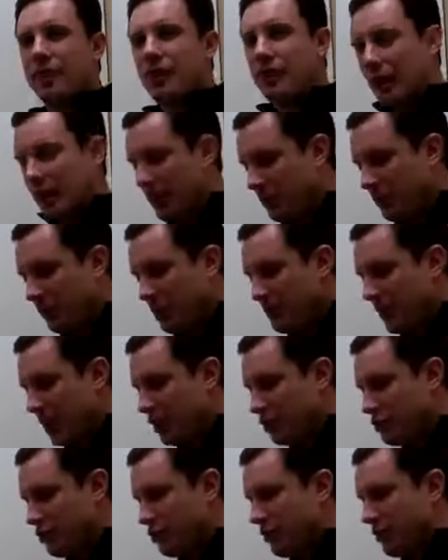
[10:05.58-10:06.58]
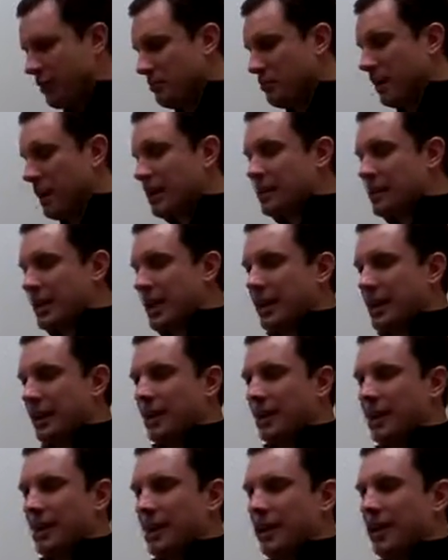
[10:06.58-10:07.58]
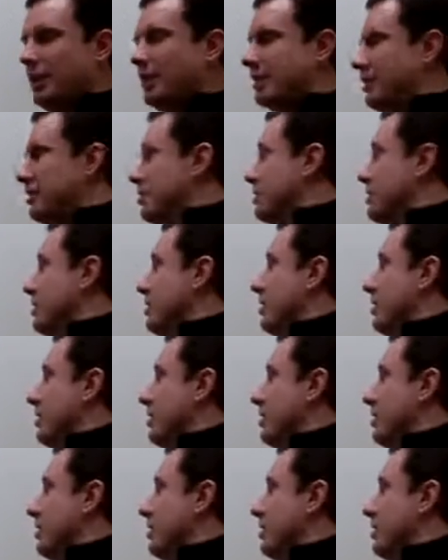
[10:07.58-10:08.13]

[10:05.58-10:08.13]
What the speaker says: How do I make sure that my data is